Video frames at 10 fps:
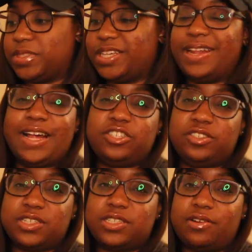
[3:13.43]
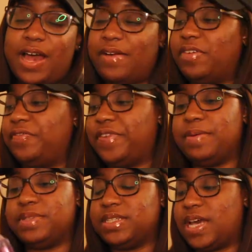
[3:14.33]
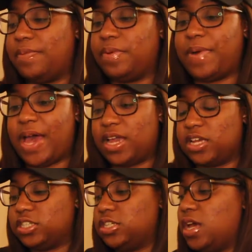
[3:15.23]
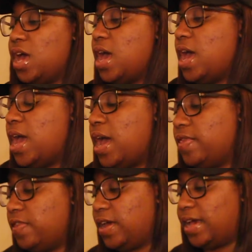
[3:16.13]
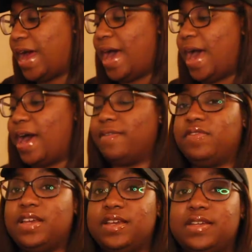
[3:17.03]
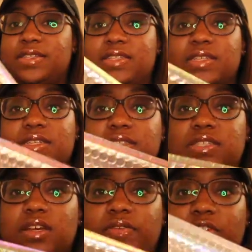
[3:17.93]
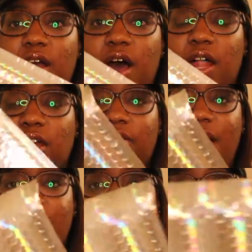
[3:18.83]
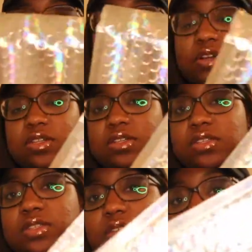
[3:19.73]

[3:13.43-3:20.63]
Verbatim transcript: so that you just don't have a flimsy type of package. And then I have these silver holographic ones.